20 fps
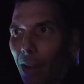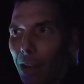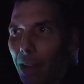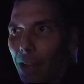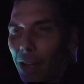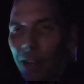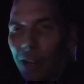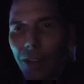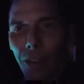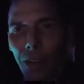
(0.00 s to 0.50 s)

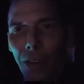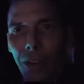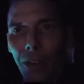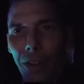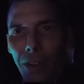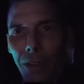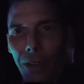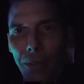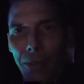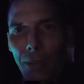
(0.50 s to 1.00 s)
inert
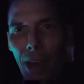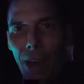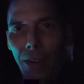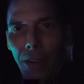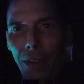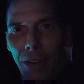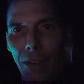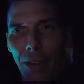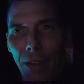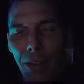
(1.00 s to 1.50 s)

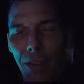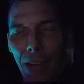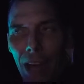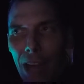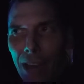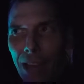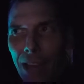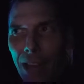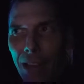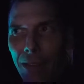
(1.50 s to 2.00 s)
matter,
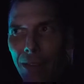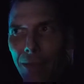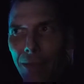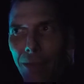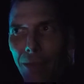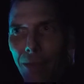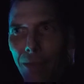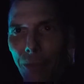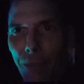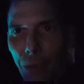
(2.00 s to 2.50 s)
and then
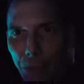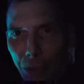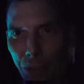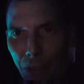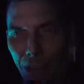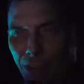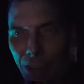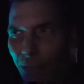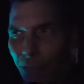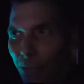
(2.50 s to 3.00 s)

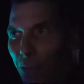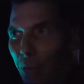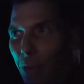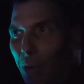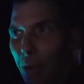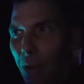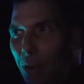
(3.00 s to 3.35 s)
photons for,